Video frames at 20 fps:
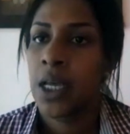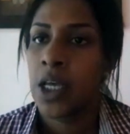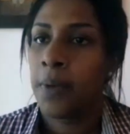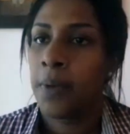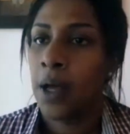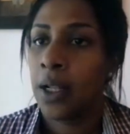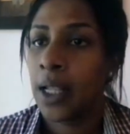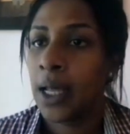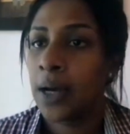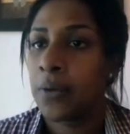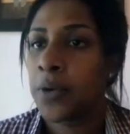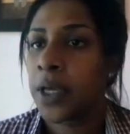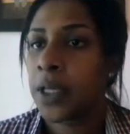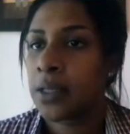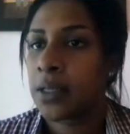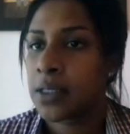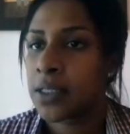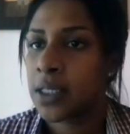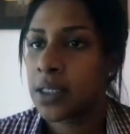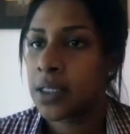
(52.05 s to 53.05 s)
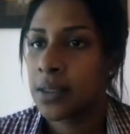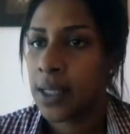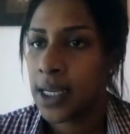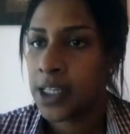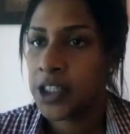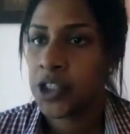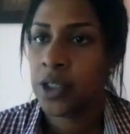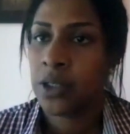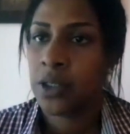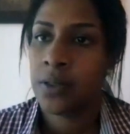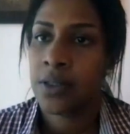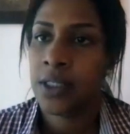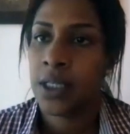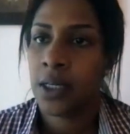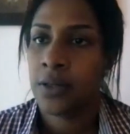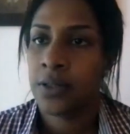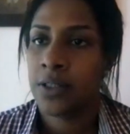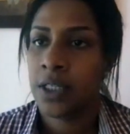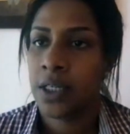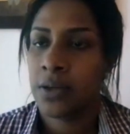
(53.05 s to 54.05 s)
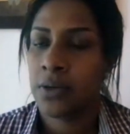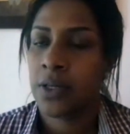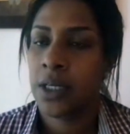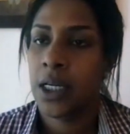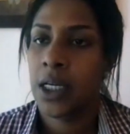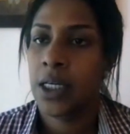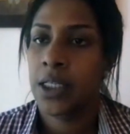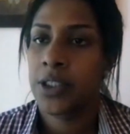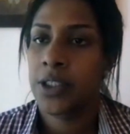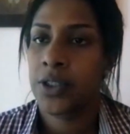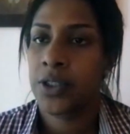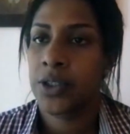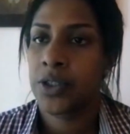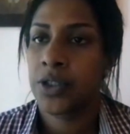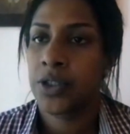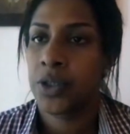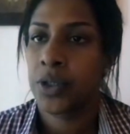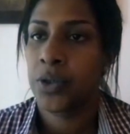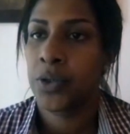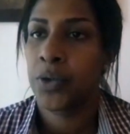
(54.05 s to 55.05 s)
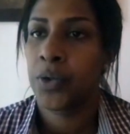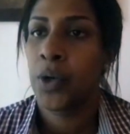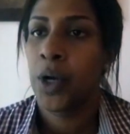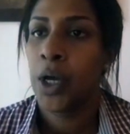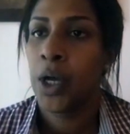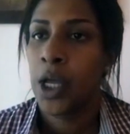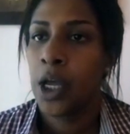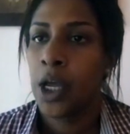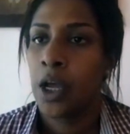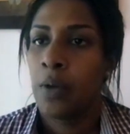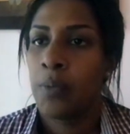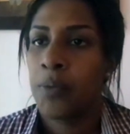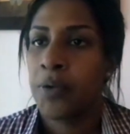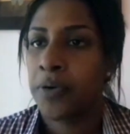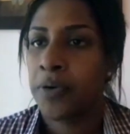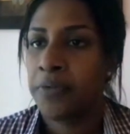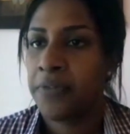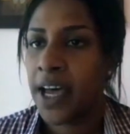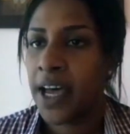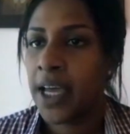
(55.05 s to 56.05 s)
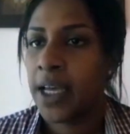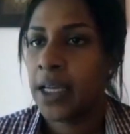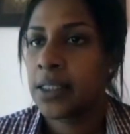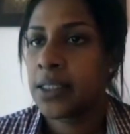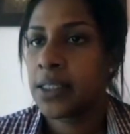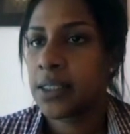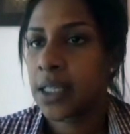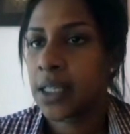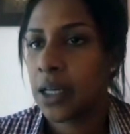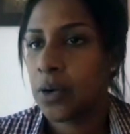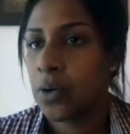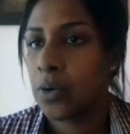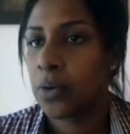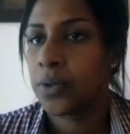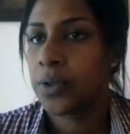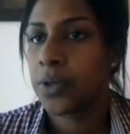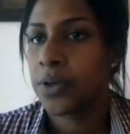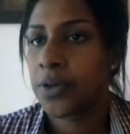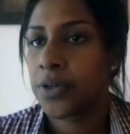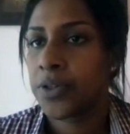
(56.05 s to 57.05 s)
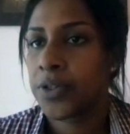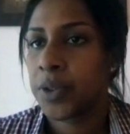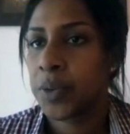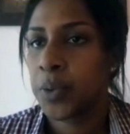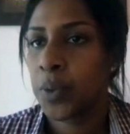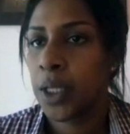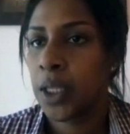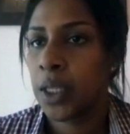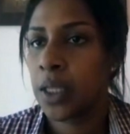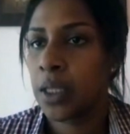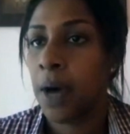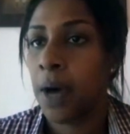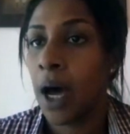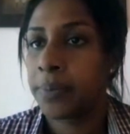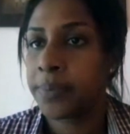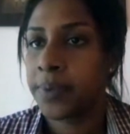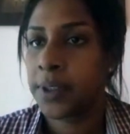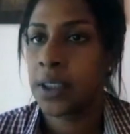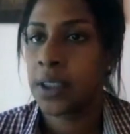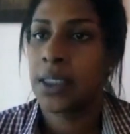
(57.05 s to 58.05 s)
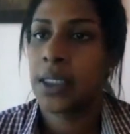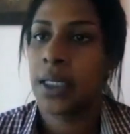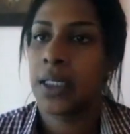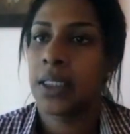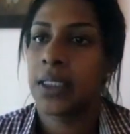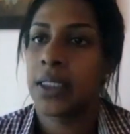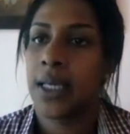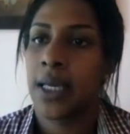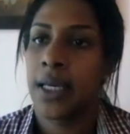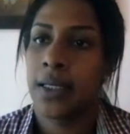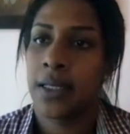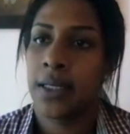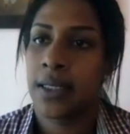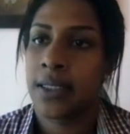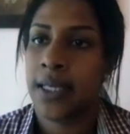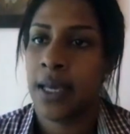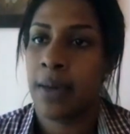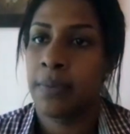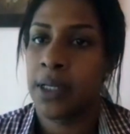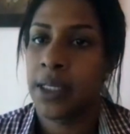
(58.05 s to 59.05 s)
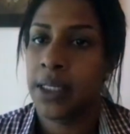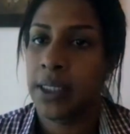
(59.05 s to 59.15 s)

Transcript: allowing the national secretariats to provide stakeholders with up-to-date and timely